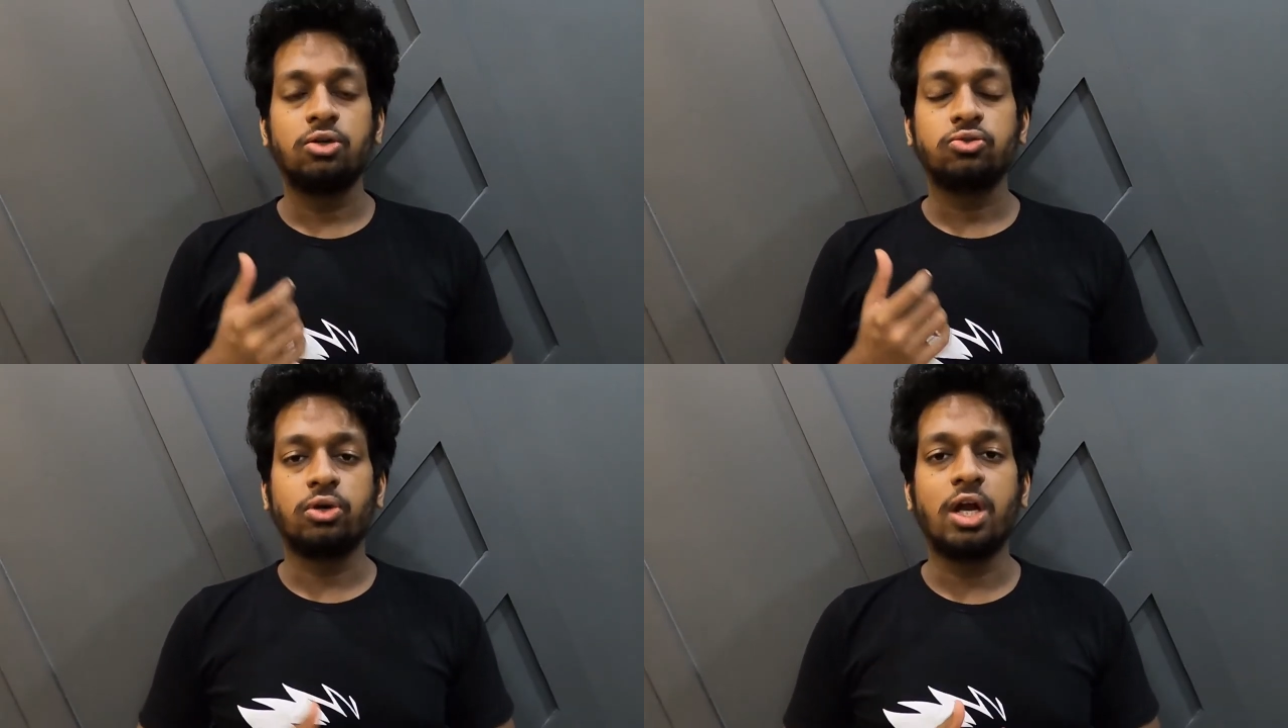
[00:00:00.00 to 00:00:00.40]

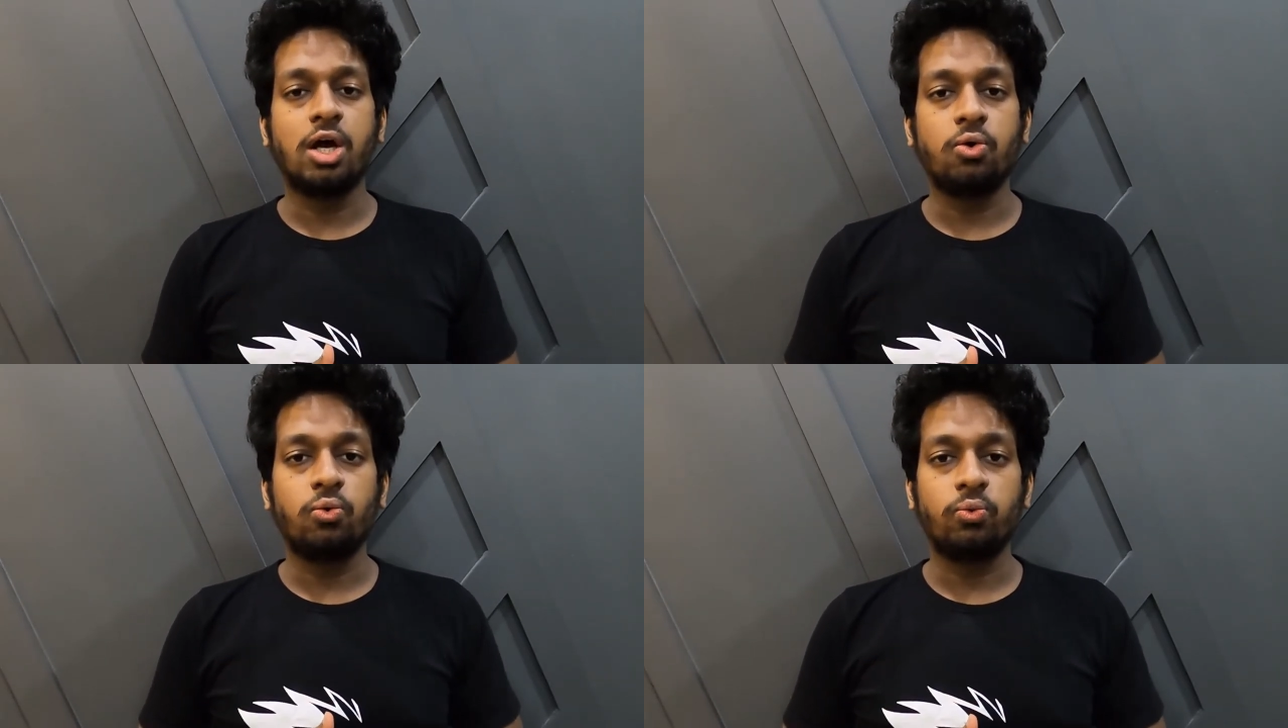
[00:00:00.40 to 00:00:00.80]
So
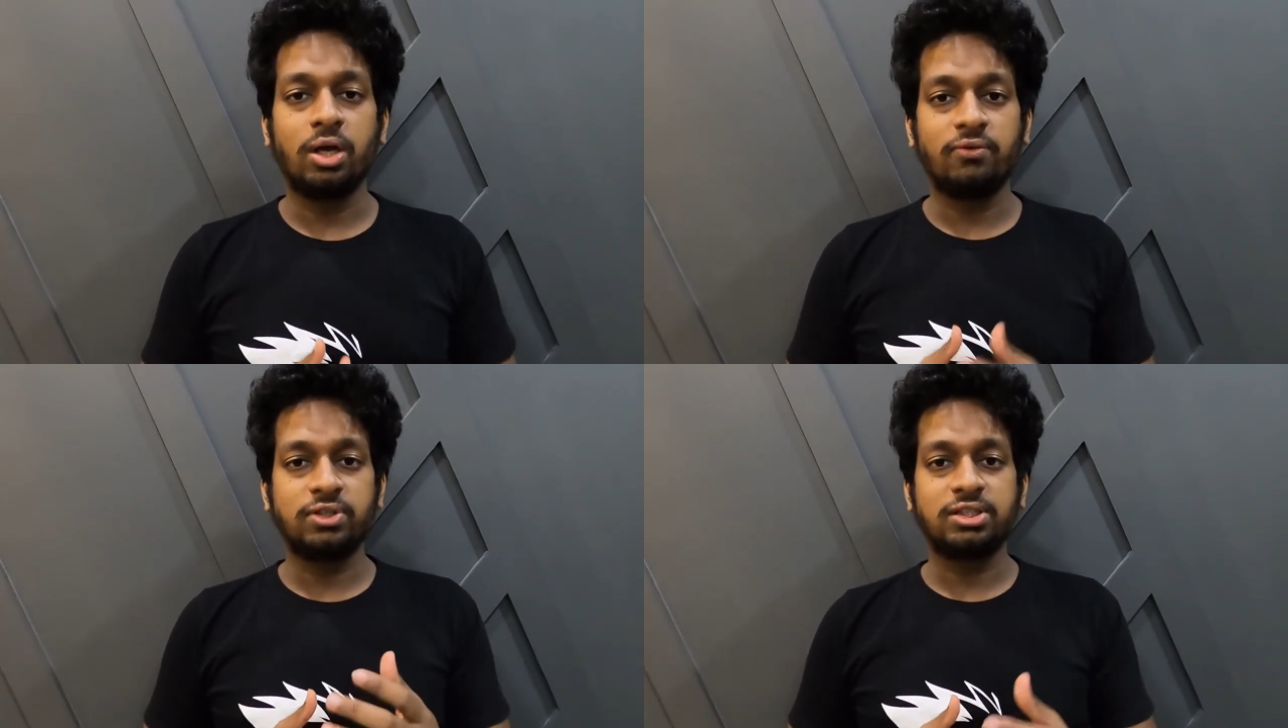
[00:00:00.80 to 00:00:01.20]
now we
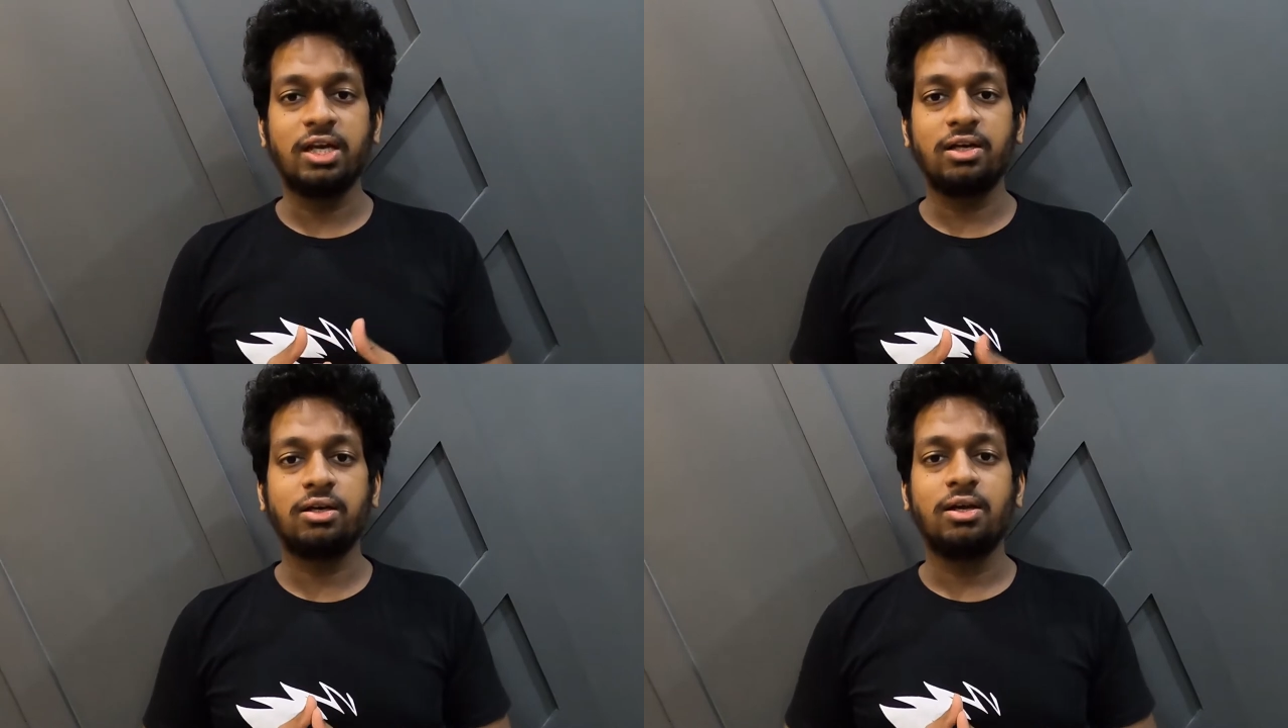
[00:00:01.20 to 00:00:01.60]
have
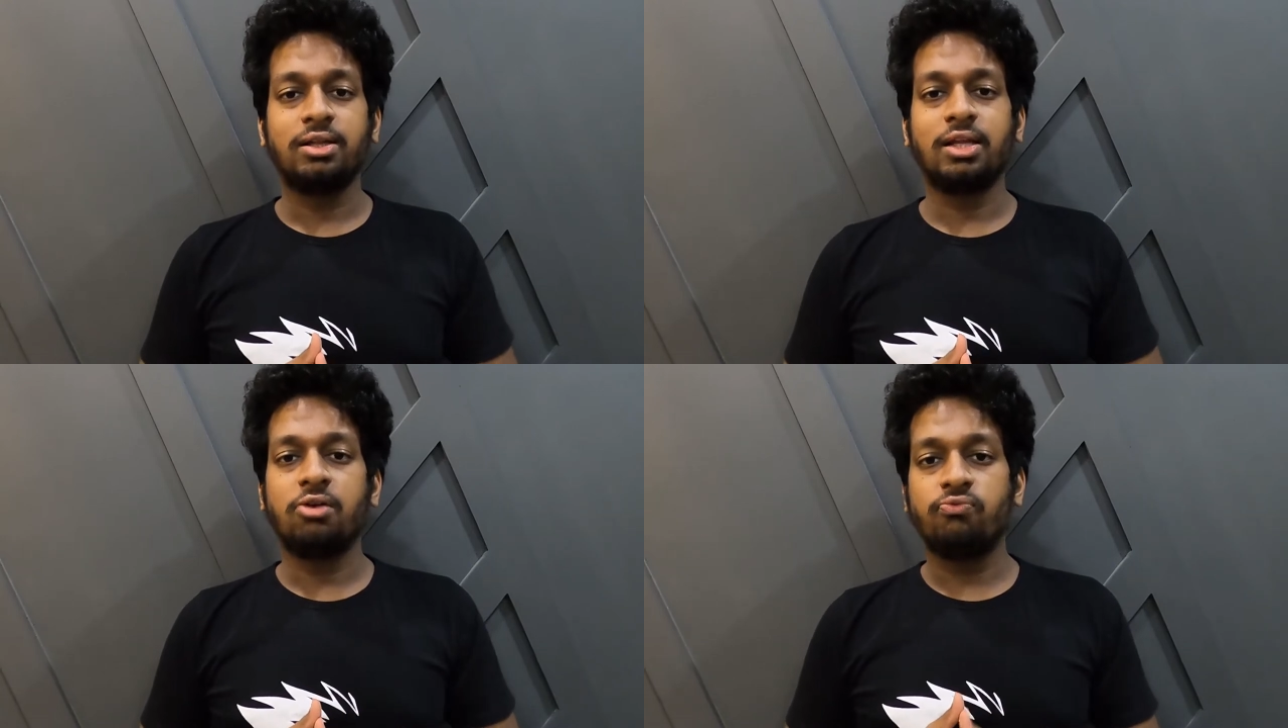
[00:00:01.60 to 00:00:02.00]
decided
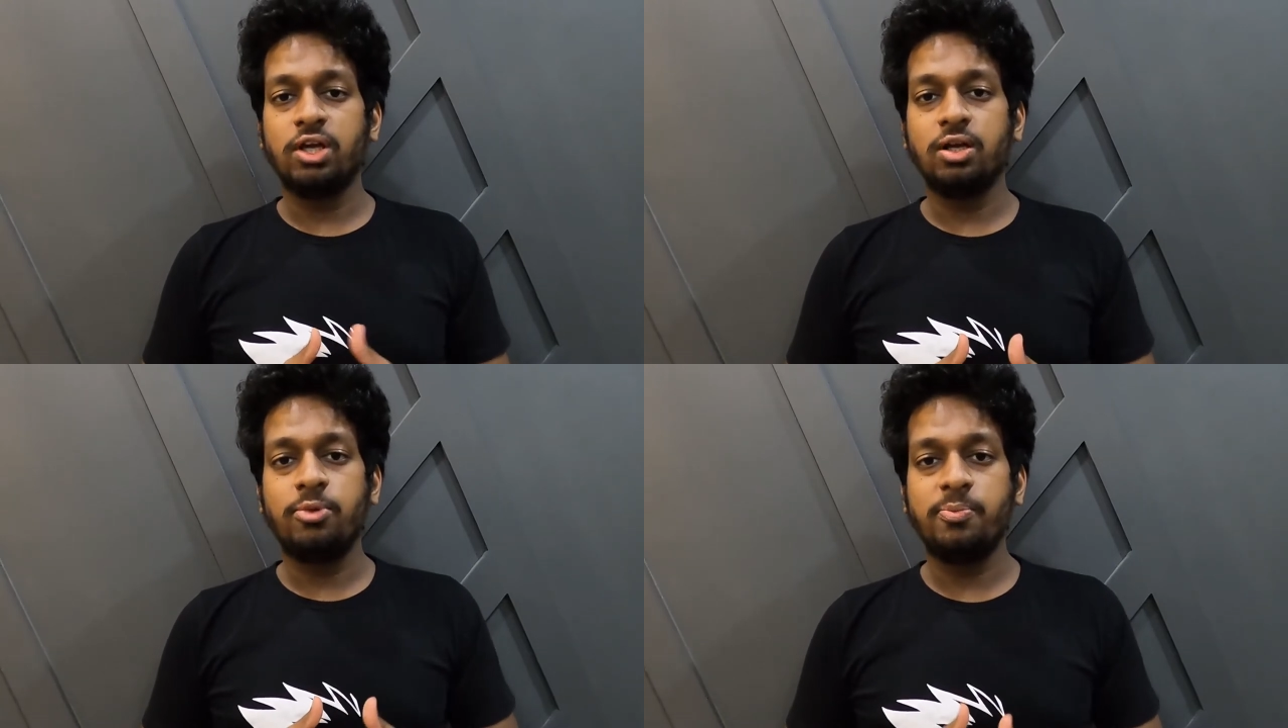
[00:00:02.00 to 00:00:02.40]
that
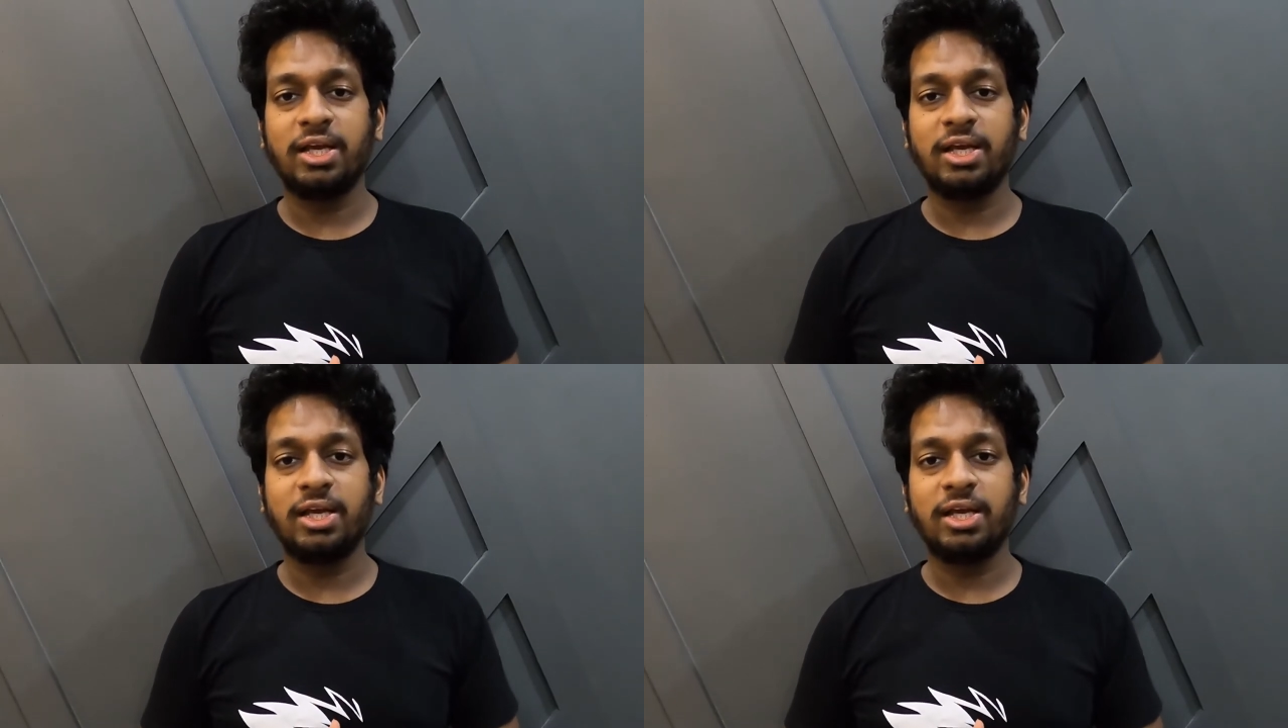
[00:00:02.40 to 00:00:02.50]
we will be